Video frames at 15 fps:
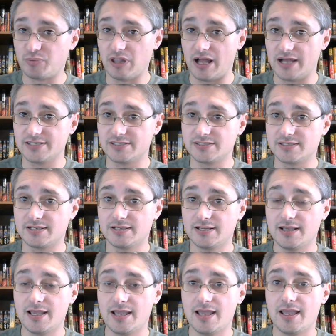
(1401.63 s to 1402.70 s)
plus.
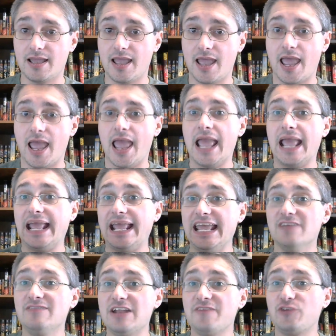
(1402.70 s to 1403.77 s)

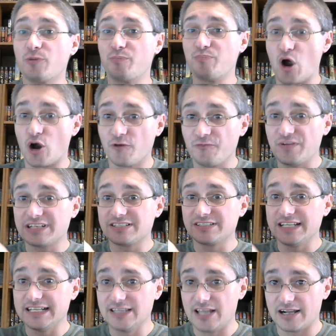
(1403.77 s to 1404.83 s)
Even if you're
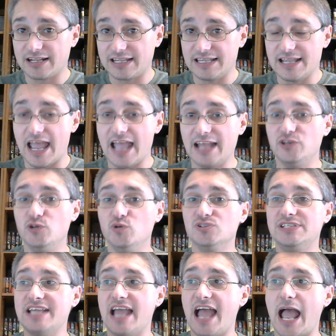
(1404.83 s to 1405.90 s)
perfectly lucky and use
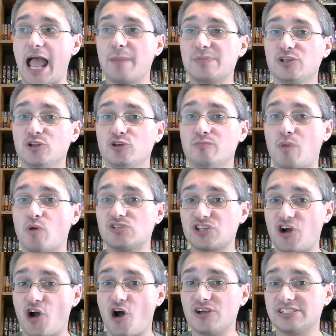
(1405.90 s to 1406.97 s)
the absolute most
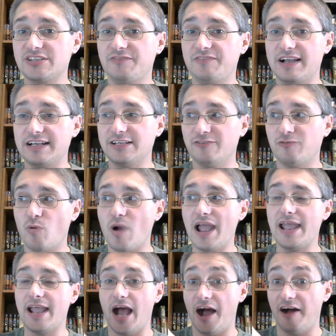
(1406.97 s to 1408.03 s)
cost-effective
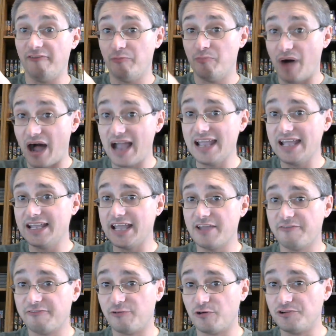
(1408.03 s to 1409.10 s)
way of buying a
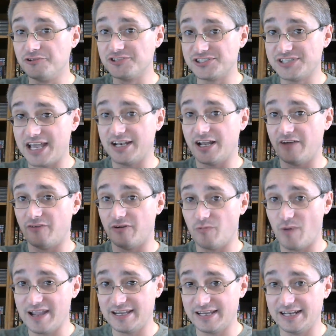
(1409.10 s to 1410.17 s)
full set of
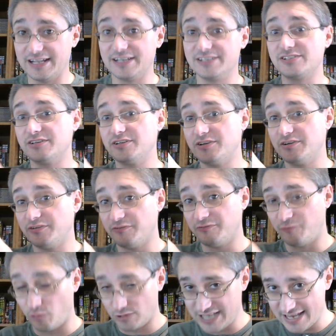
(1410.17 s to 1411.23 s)
Awakenings
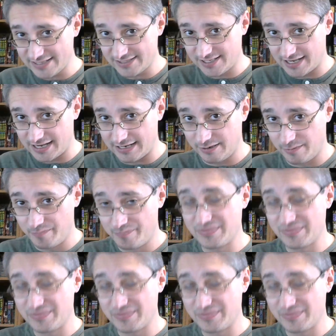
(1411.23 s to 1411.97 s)
for Destiny,